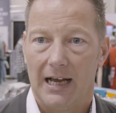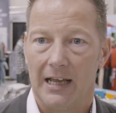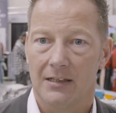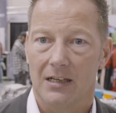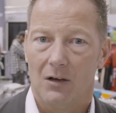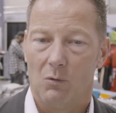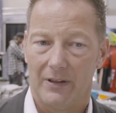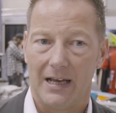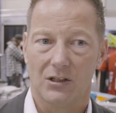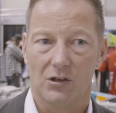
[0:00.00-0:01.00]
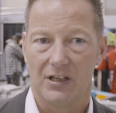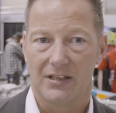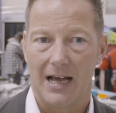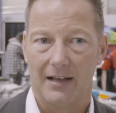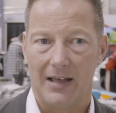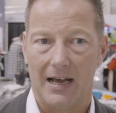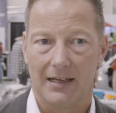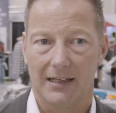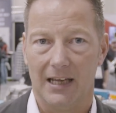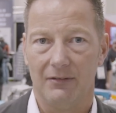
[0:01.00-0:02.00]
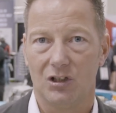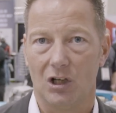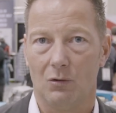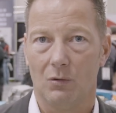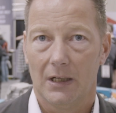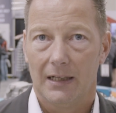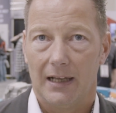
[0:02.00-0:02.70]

And what that does is that, that gives you